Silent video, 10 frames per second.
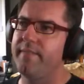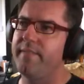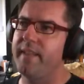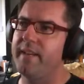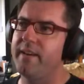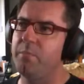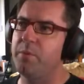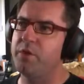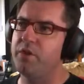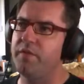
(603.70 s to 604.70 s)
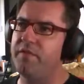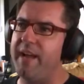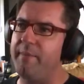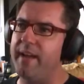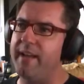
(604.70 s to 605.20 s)
Then can I push it off
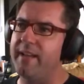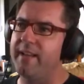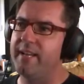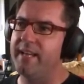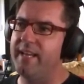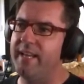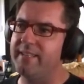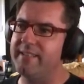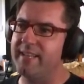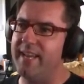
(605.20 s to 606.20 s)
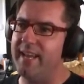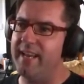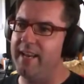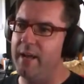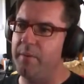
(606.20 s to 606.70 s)
that way? Yes, I
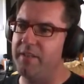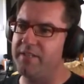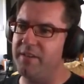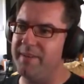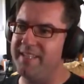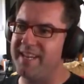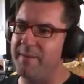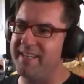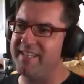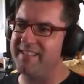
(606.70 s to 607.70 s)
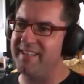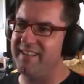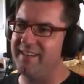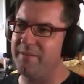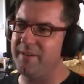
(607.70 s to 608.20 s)
can. But the zombie's coming,
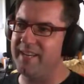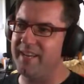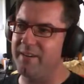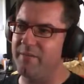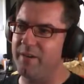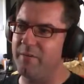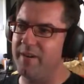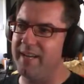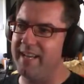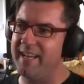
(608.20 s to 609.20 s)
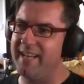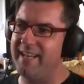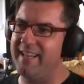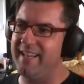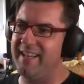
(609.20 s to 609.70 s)
so we're going to run
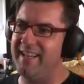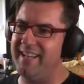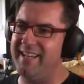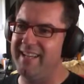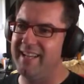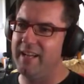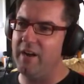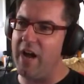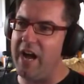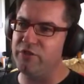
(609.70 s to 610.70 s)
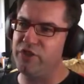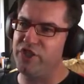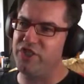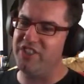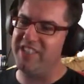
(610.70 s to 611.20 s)
away. Oh,
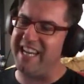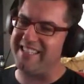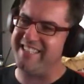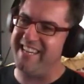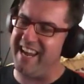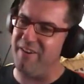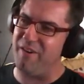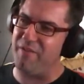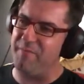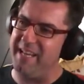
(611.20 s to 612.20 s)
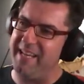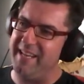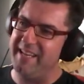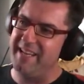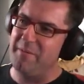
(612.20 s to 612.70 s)
shit! Get off
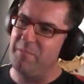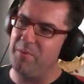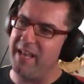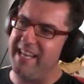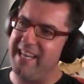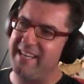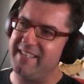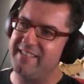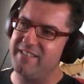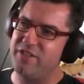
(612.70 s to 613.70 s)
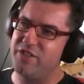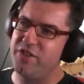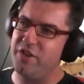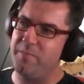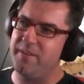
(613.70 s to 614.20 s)
me! Bloody
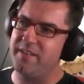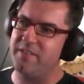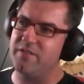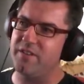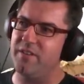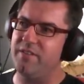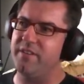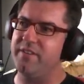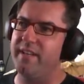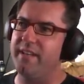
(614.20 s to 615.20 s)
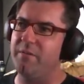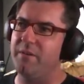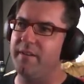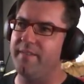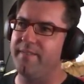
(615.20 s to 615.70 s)
stupid controls, I tell you
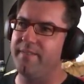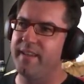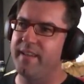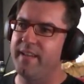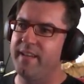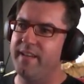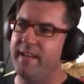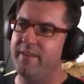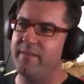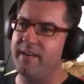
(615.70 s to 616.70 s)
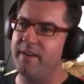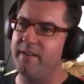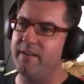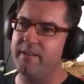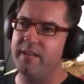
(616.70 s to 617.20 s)
what. Now, we're going
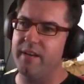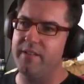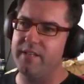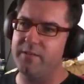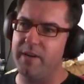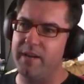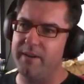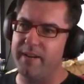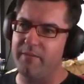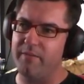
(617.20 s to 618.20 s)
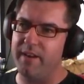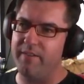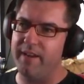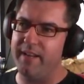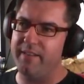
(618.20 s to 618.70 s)
to go this way. We're going to run
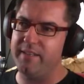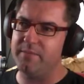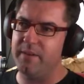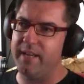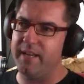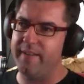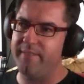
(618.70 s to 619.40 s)
around this way.